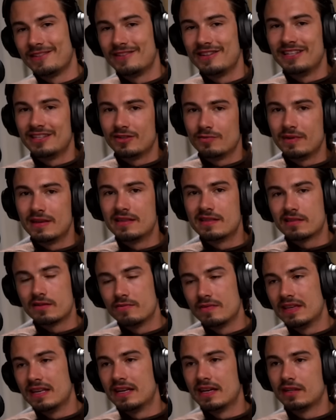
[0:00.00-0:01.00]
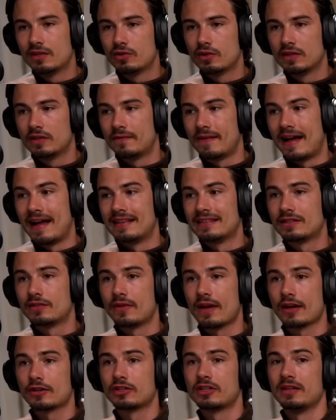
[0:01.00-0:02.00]
You need to be intermediate to advanced
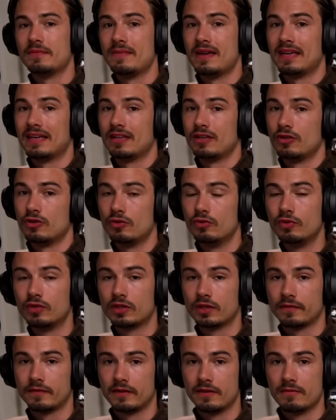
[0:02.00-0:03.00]
to actually make use of